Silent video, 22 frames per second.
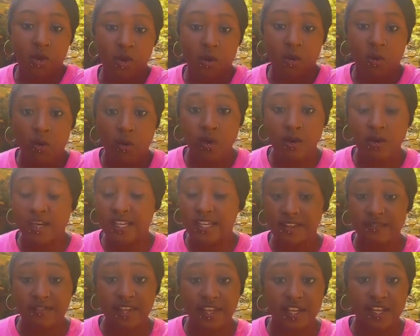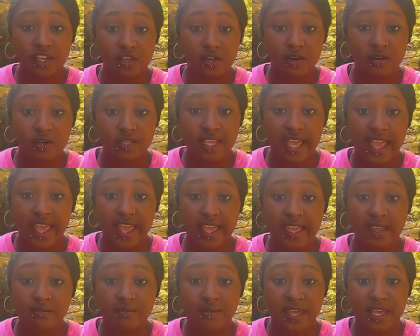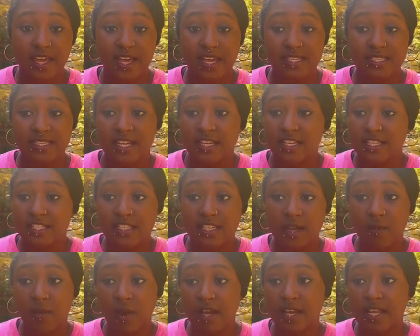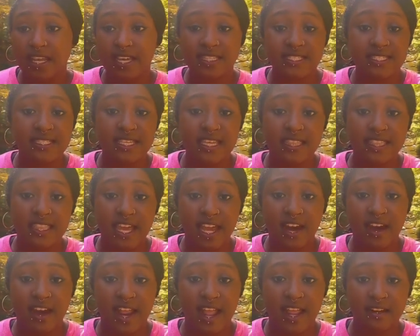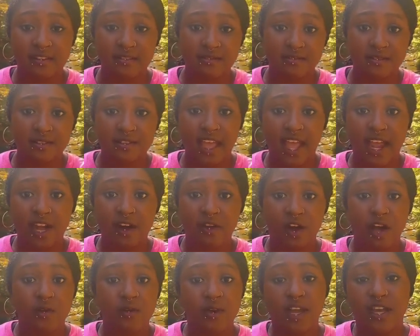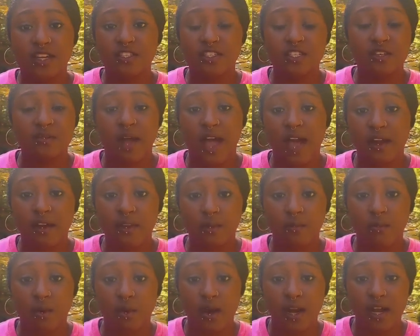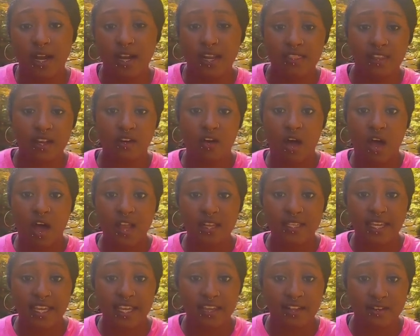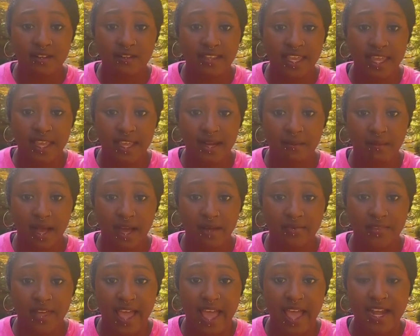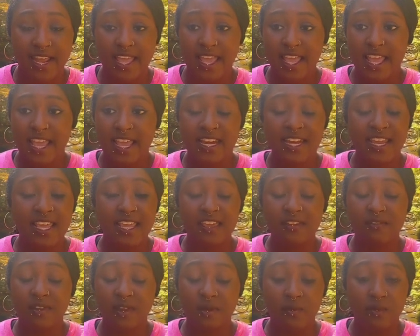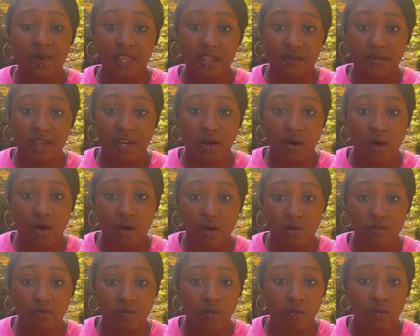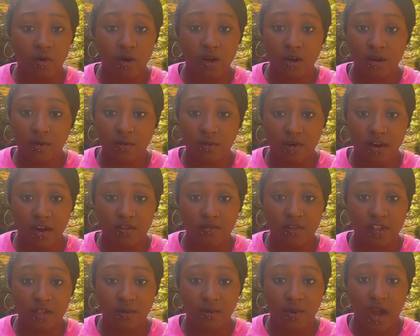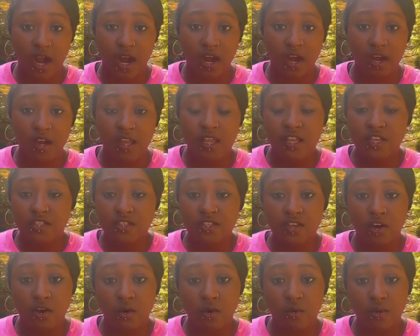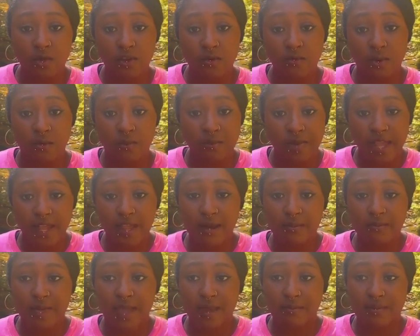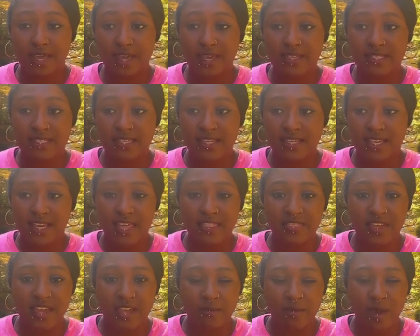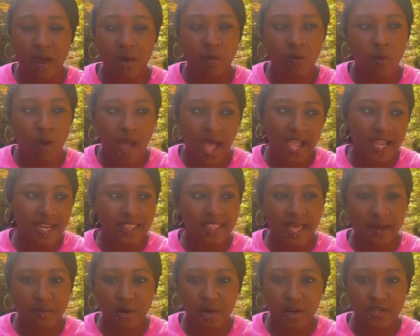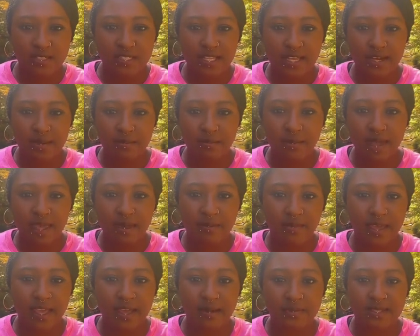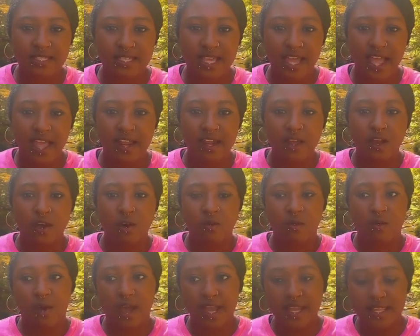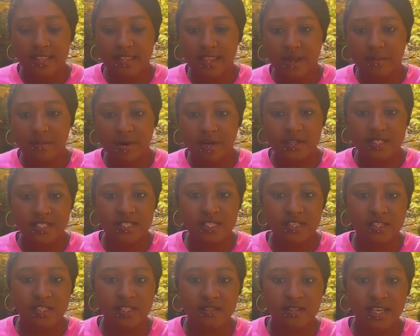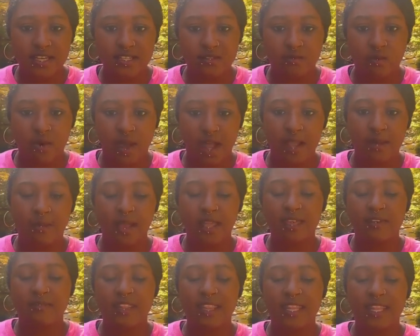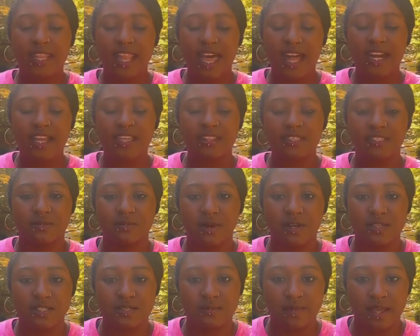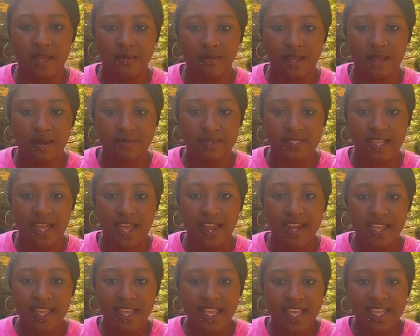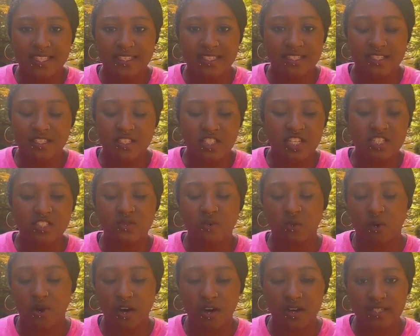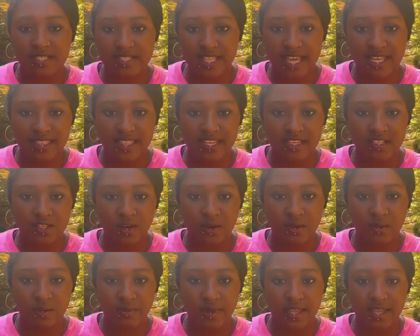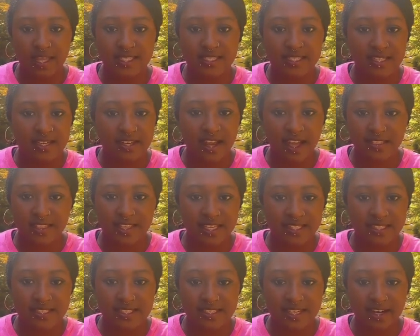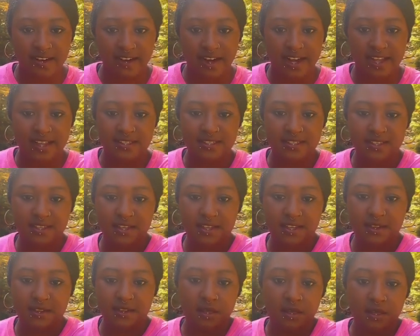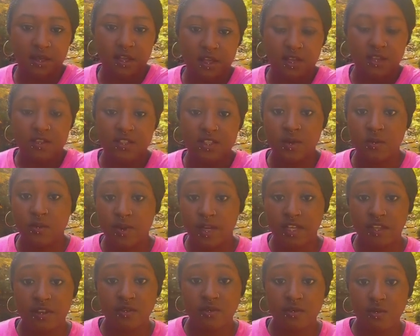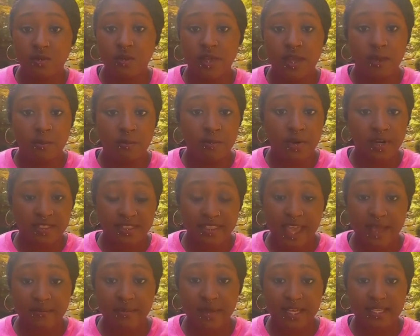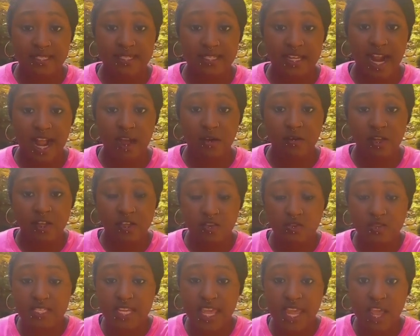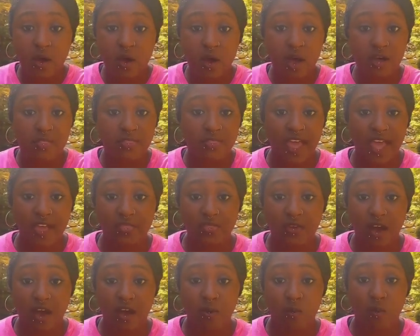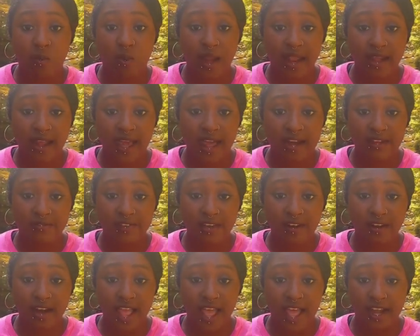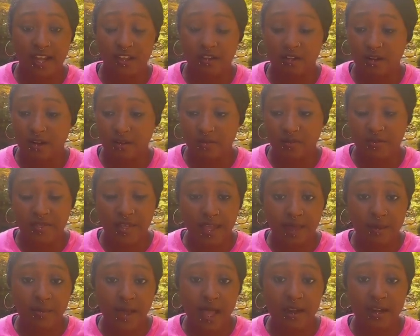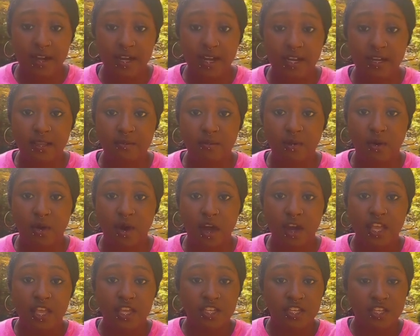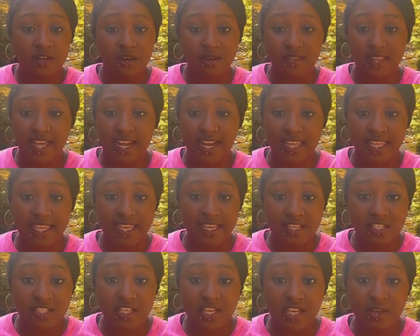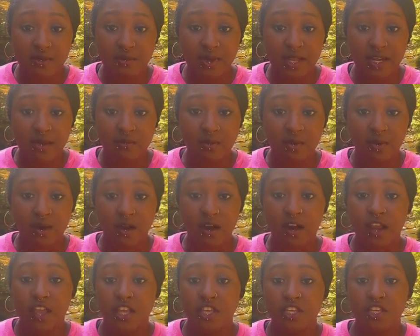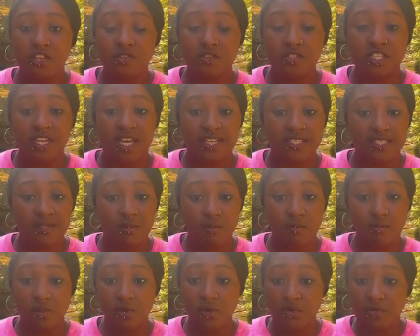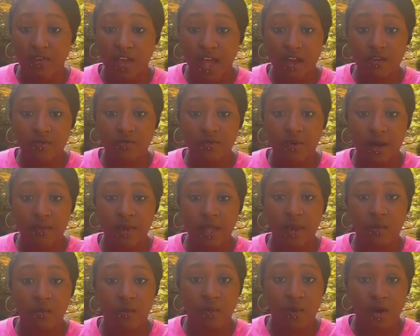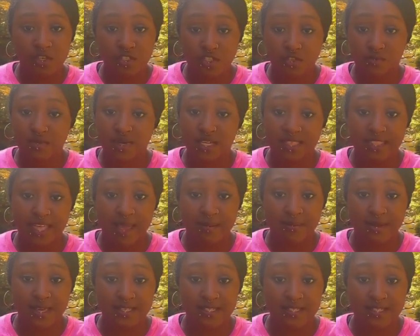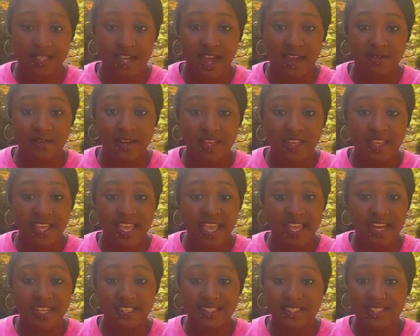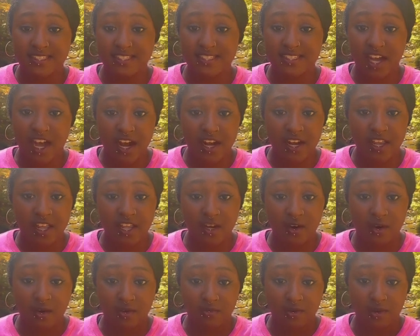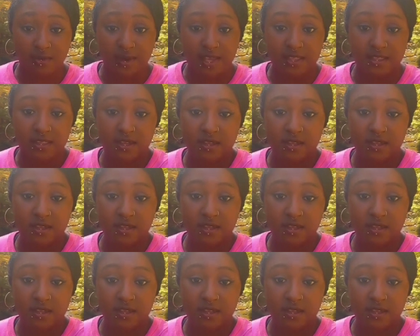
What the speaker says: Or even your day, because someone can sit there and, I don't know, cuss you out in the morning and then all day you're thinking about that. And even when you get home from work or wherever you are, so you will pick up that piece and think about, why did that person make me upset? Why did that person do this? Why am I even letting this person make me upset? It's just words that they told me. It's nothing serious. So when you put that piece down, you take that thought right out of your head. You don't think about it anymore. You don't let it get to you anymore. You just move on from it once you put that piece down. It is done and over with.